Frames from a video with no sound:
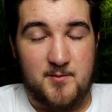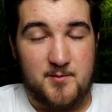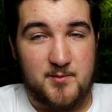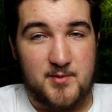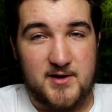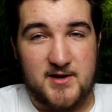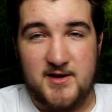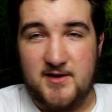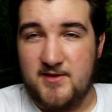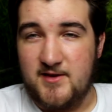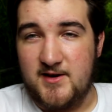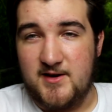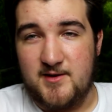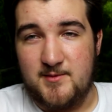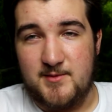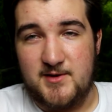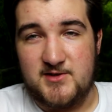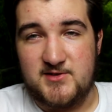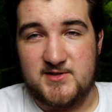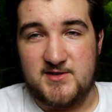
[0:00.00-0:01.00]
but I thought I'd
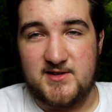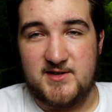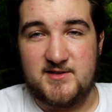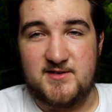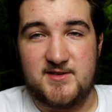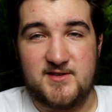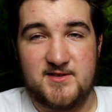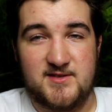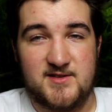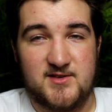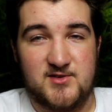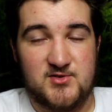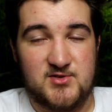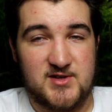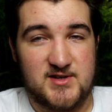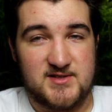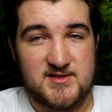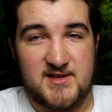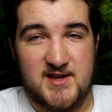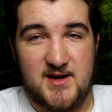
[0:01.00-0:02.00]
mention it since it
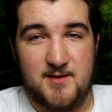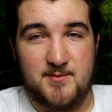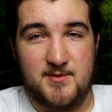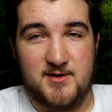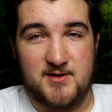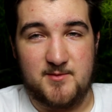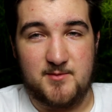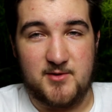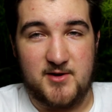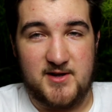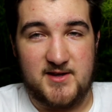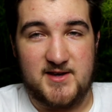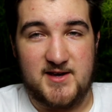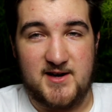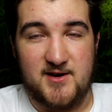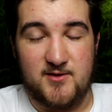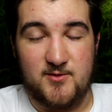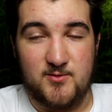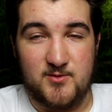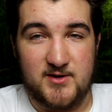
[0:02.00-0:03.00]
just happened to break
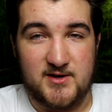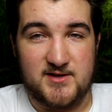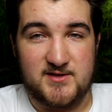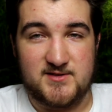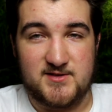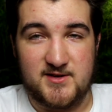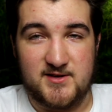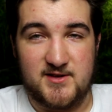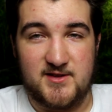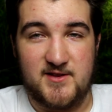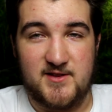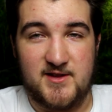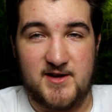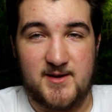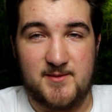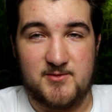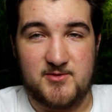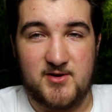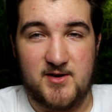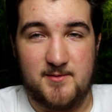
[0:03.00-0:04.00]
out when I started the
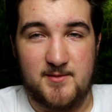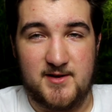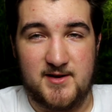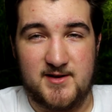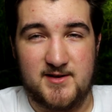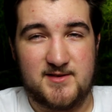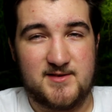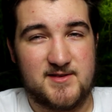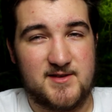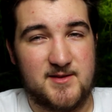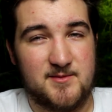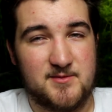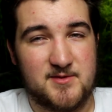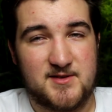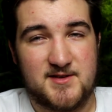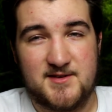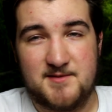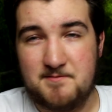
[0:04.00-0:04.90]
Lyme treatment. It seems